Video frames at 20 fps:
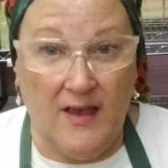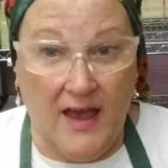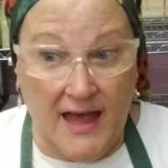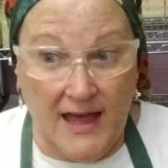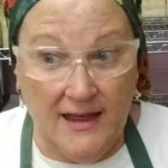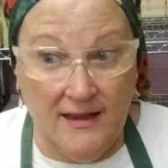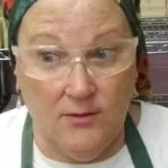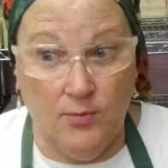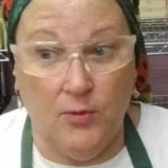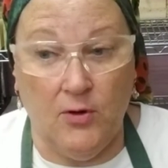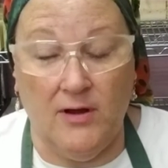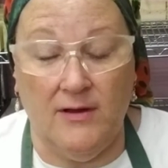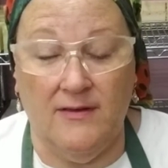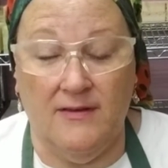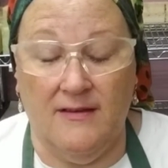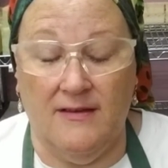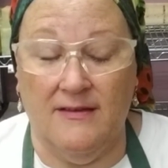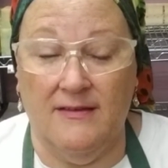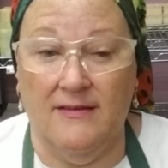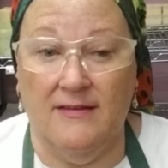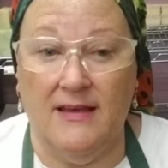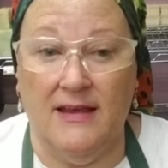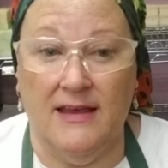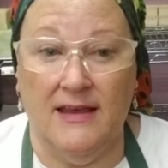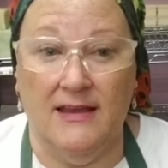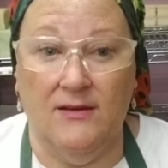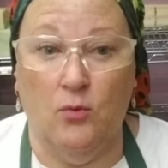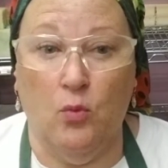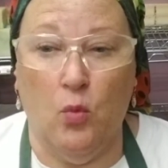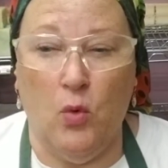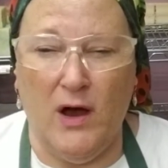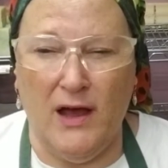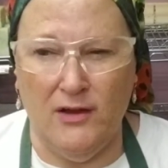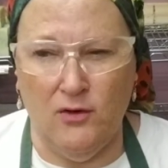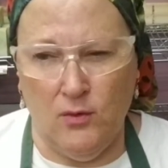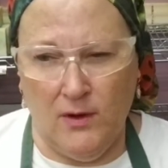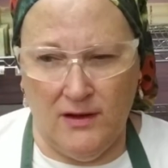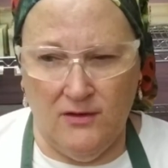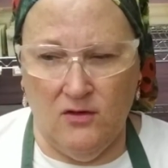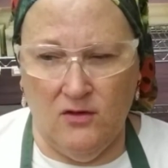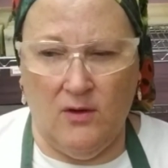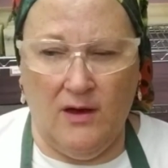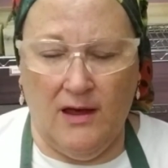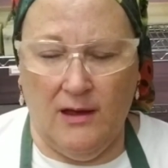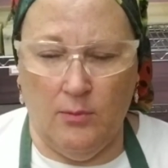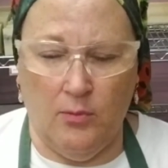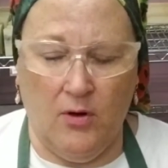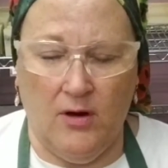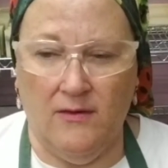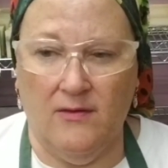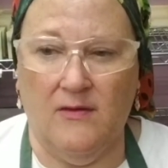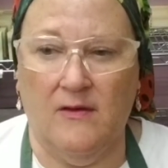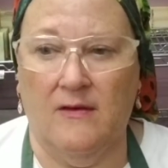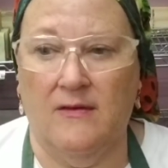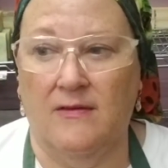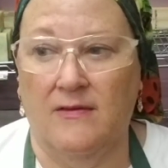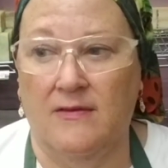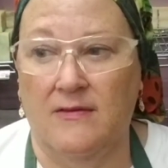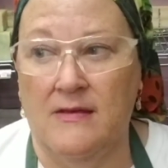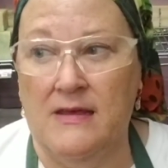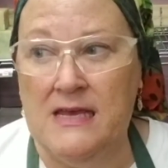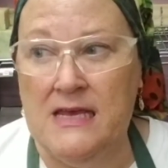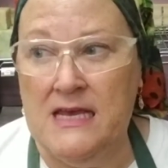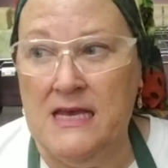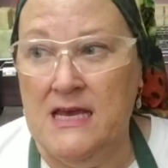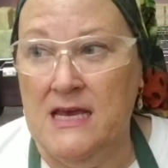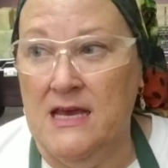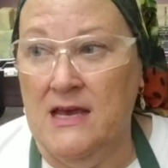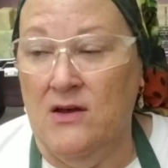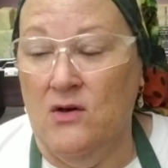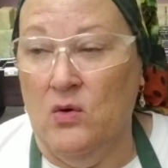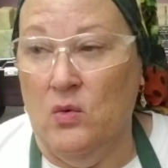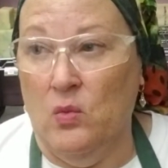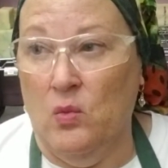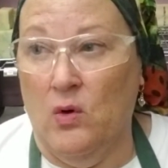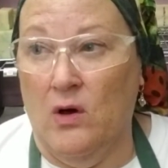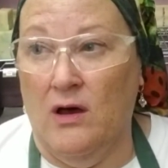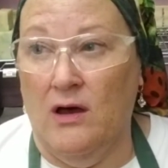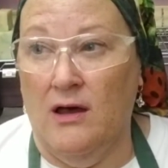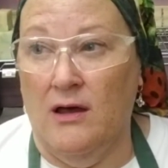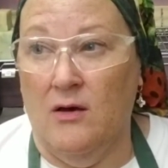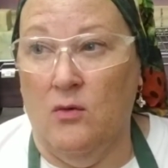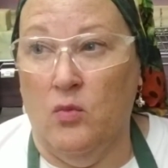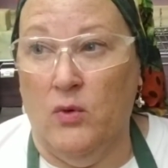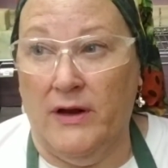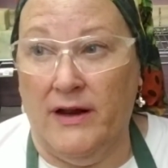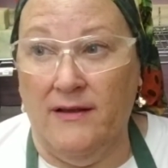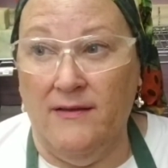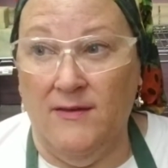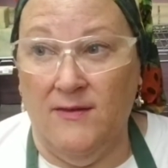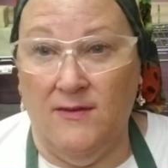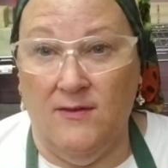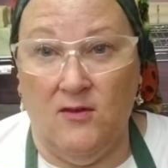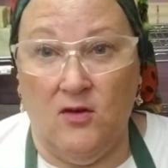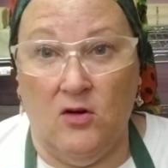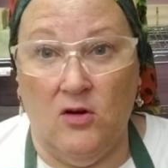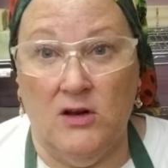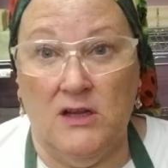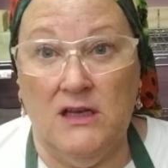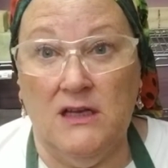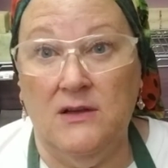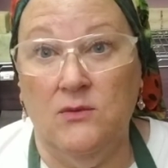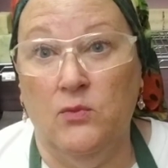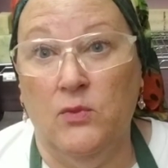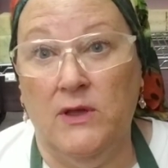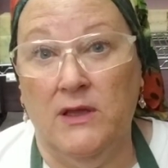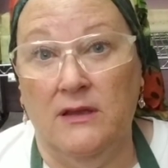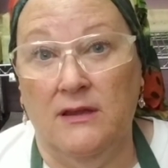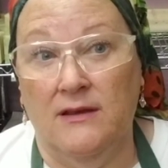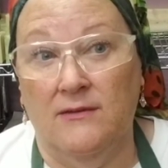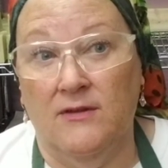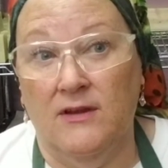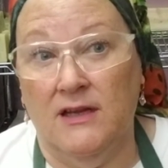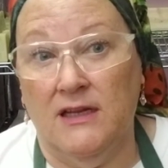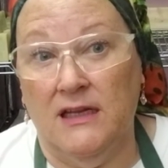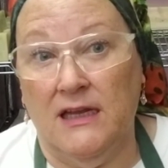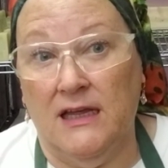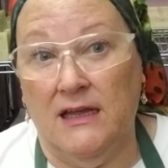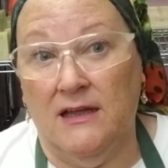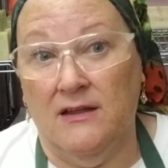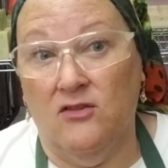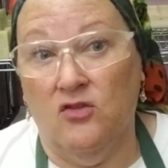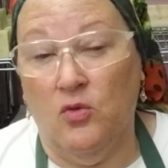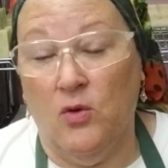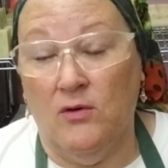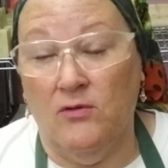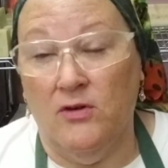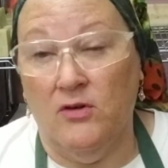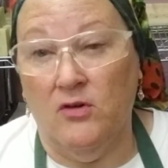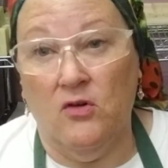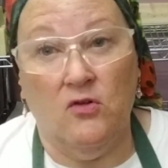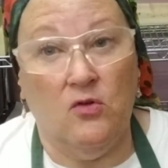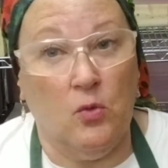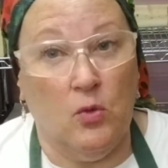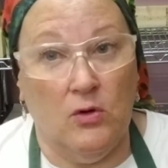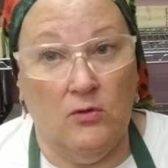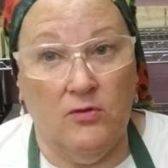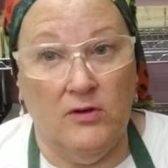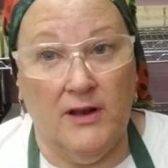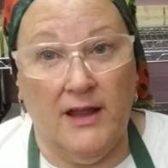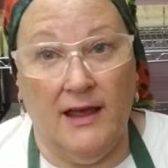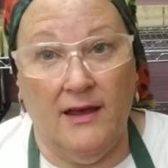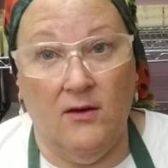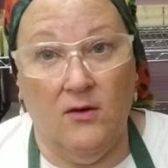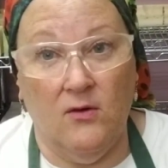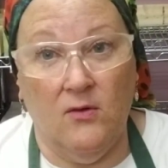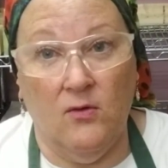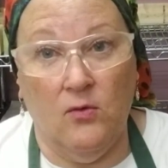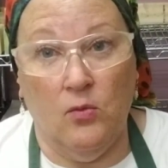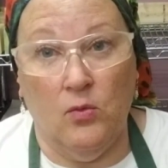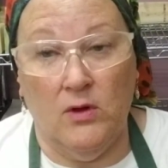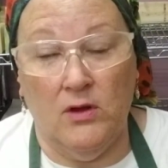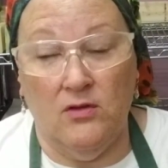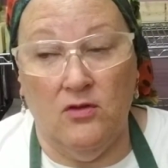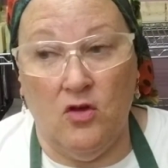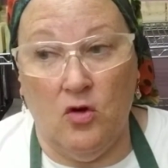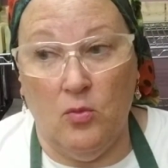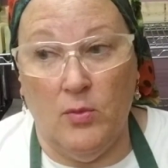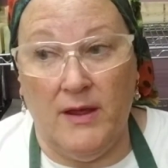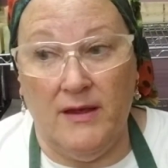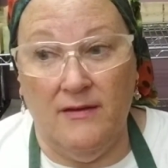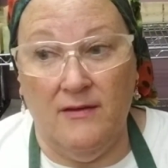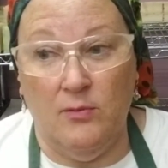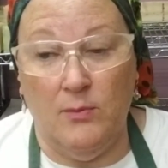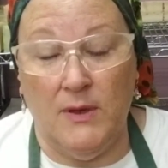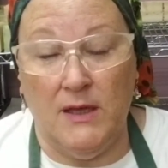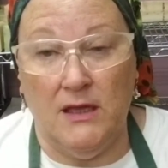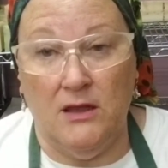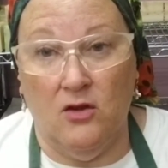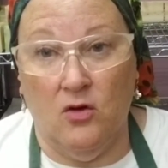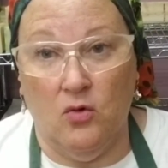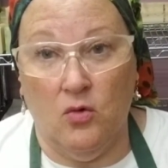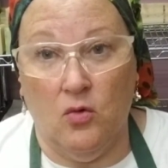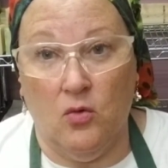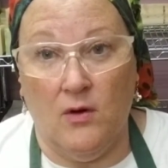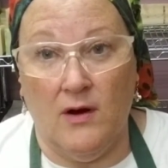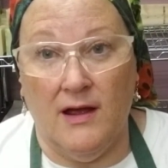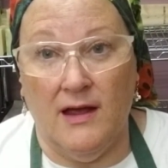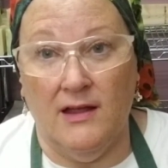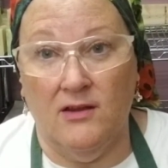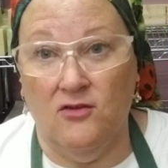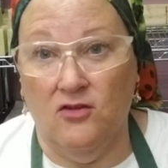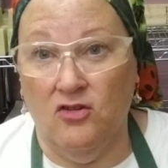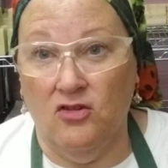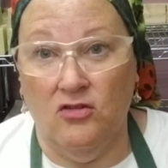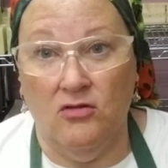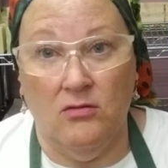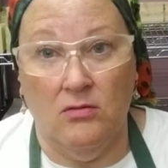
hot process, and why do I do hot process? When I started, we lived in a 1,200 square foot house with no basement, no garage,